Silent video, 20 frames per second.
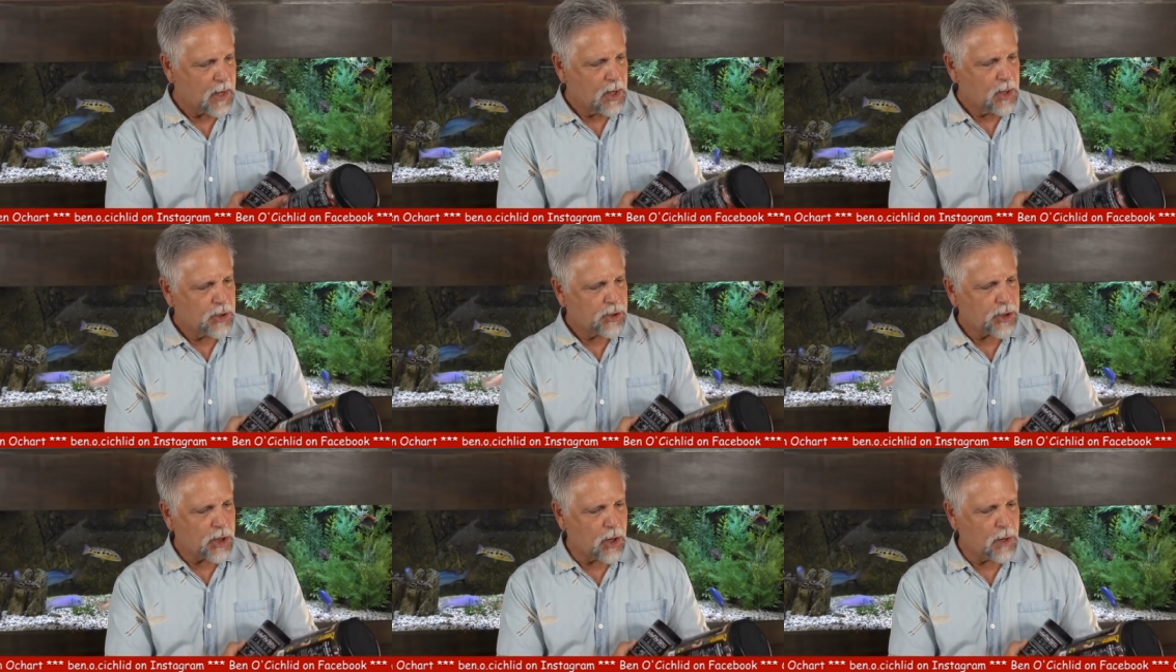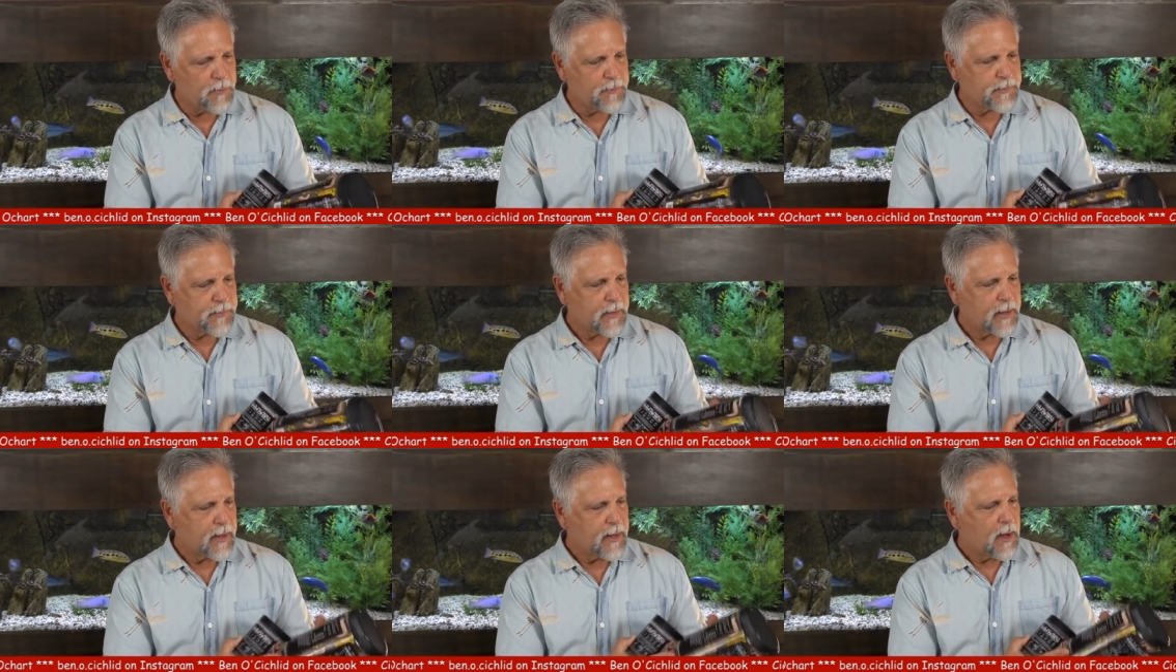So
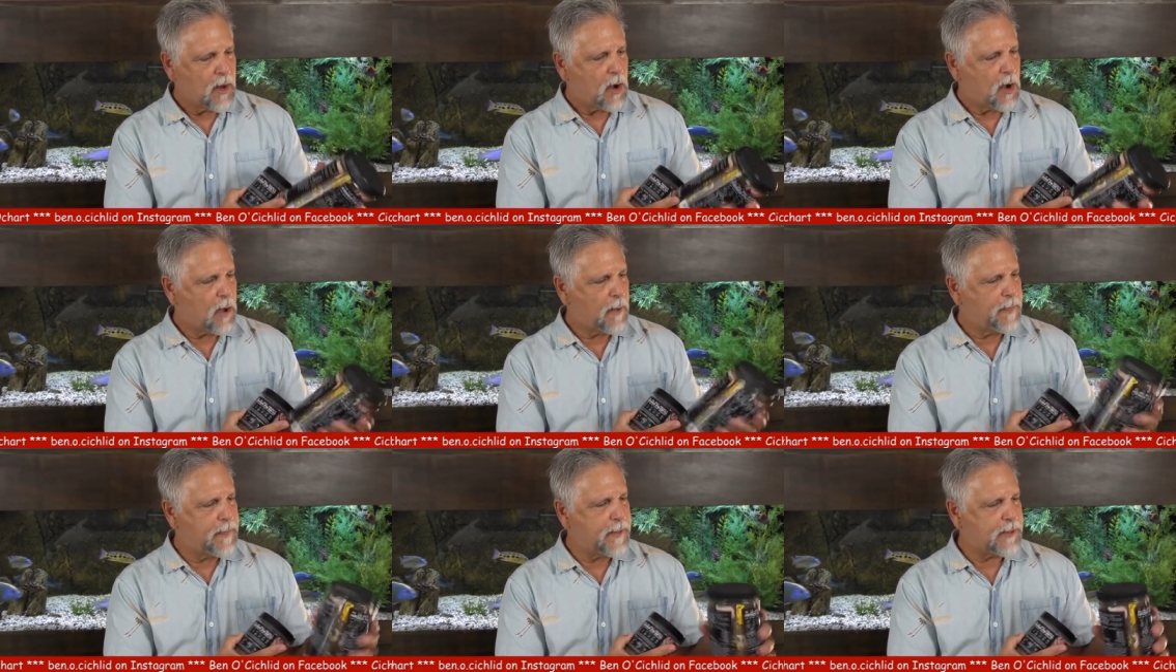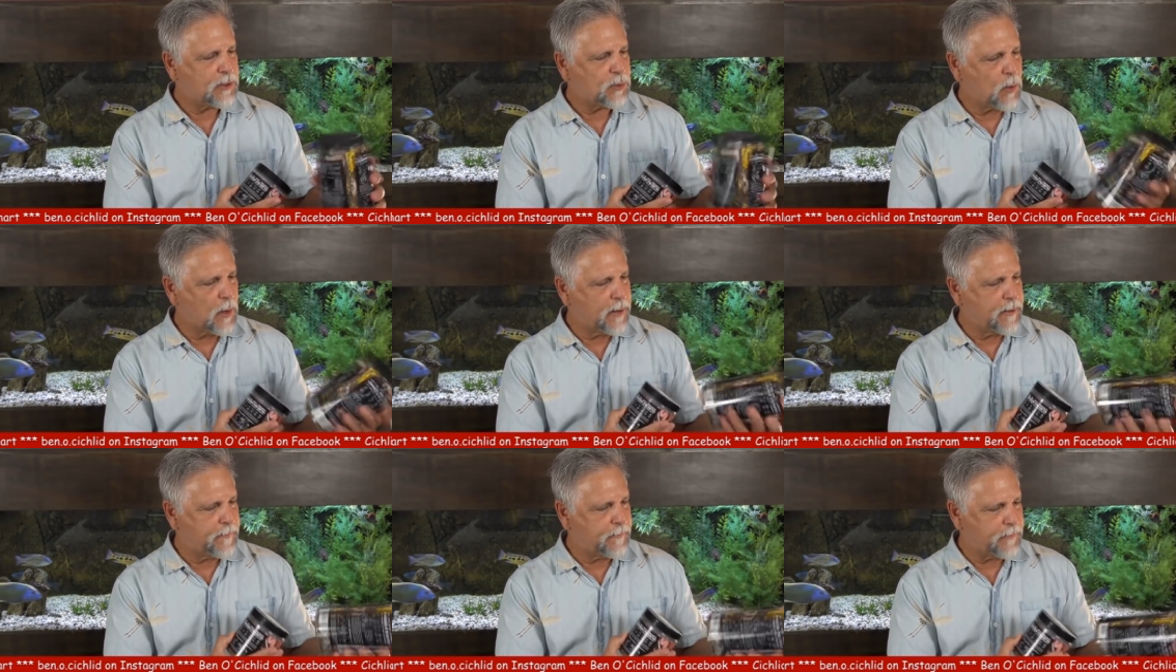on this
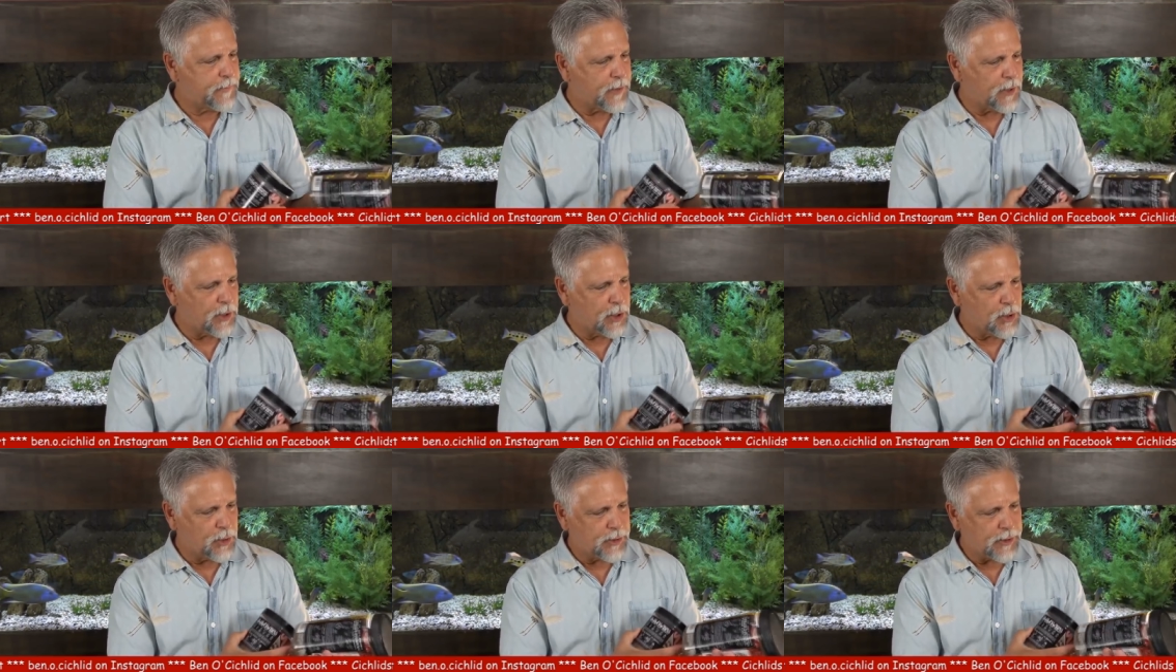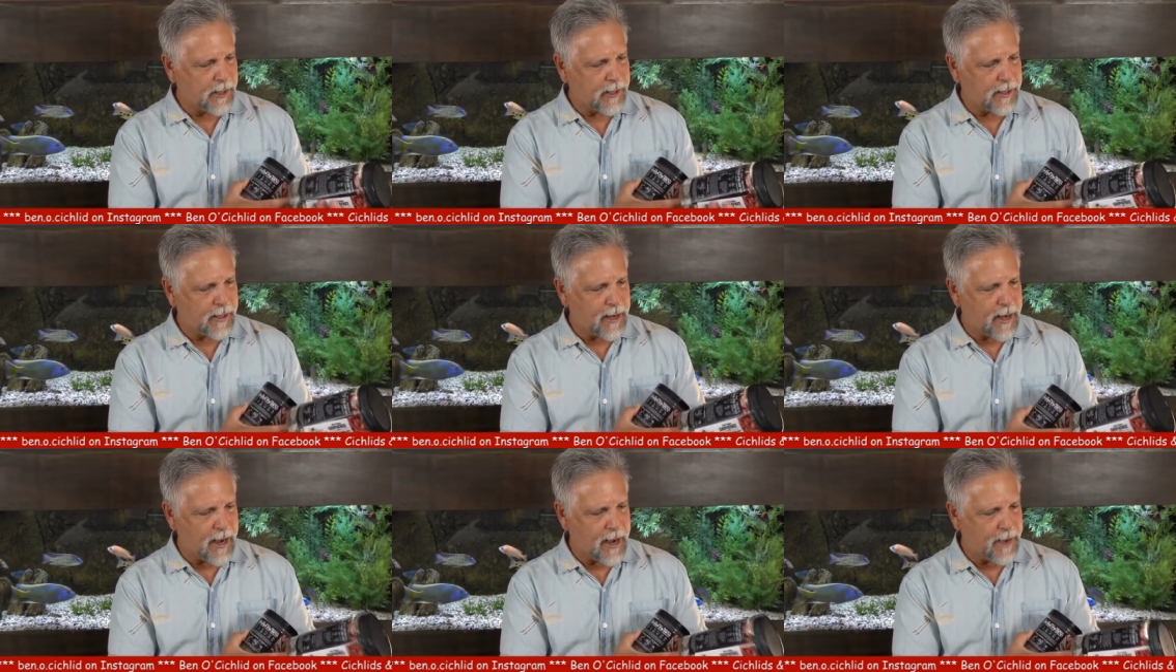one, they're
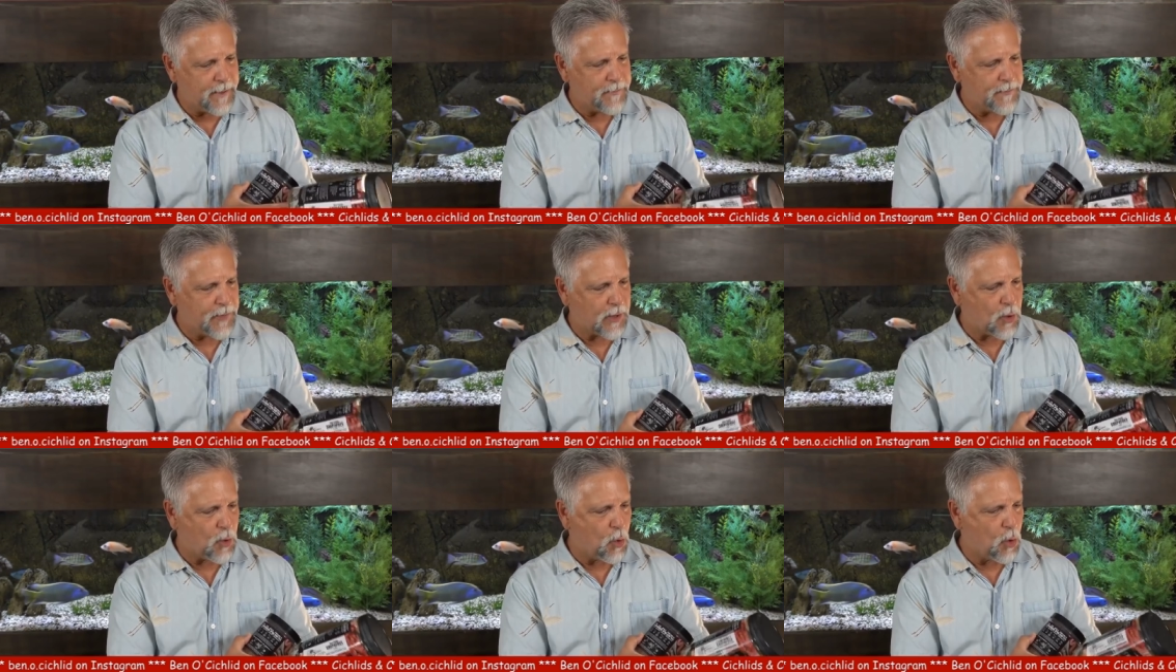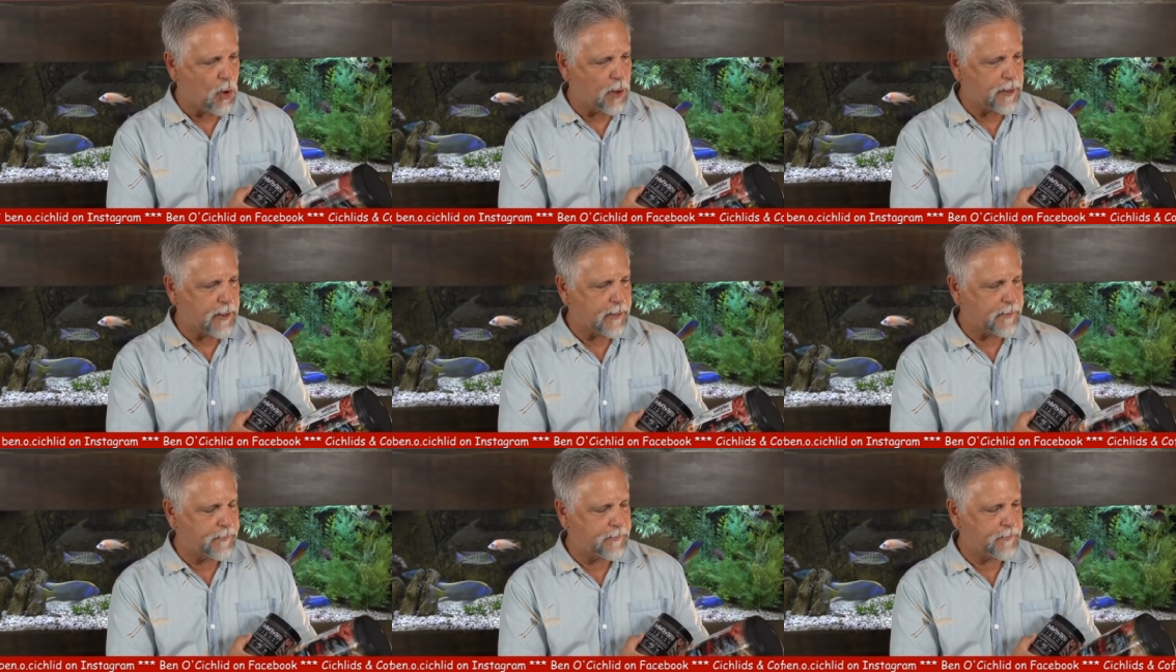using uh, the corn,